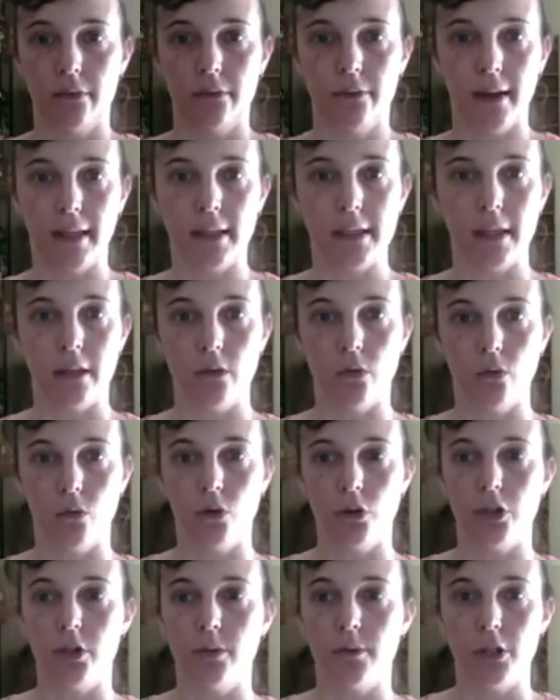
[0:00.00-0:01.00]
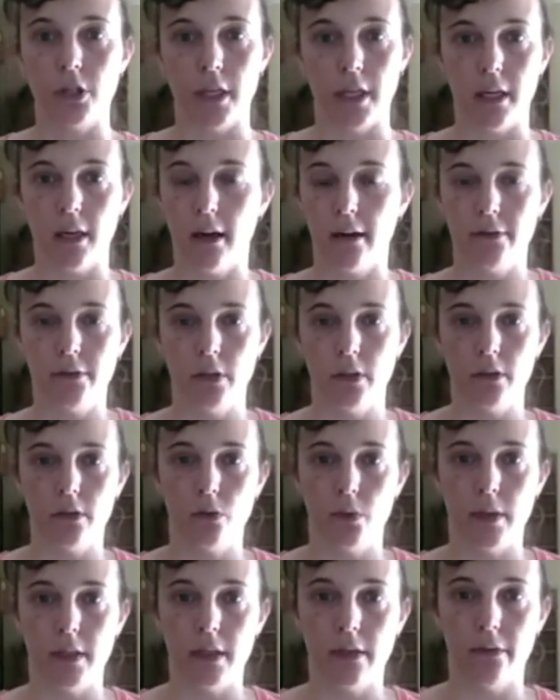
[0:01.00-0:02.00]
fandangle washing machine after
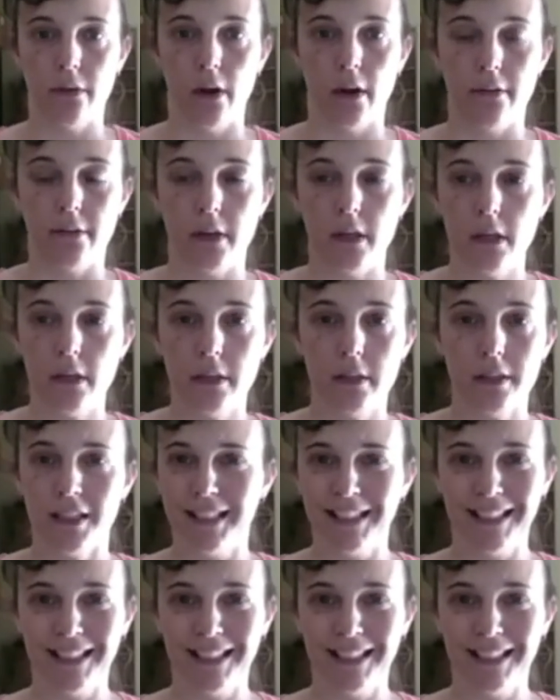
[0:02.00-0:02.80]
25 years.